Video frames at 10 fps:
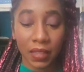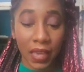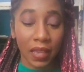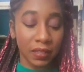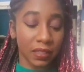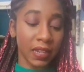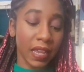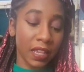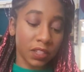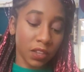Yes,
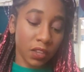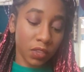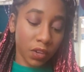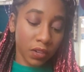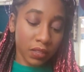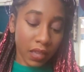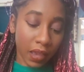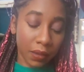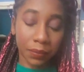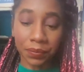today is
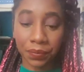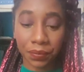Thursday.